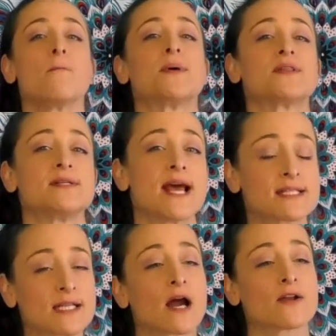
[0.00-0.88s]
but the next
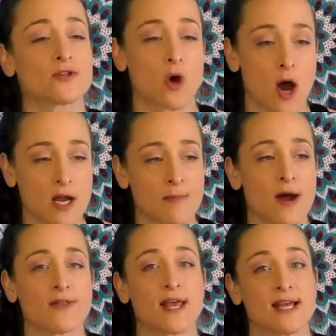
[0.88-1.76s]
thing I'm going to talk
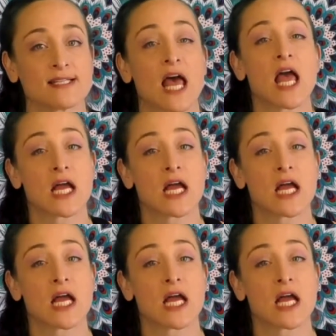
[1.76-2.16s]
about is